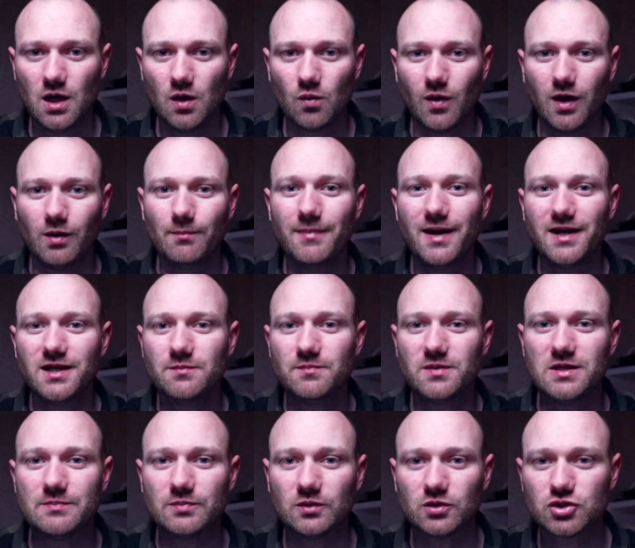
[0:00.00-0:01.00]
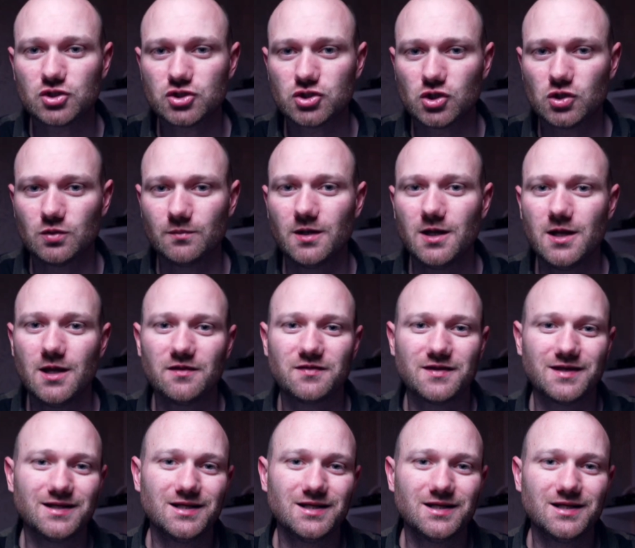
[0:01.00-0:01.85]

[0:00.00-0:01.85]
While many people assume the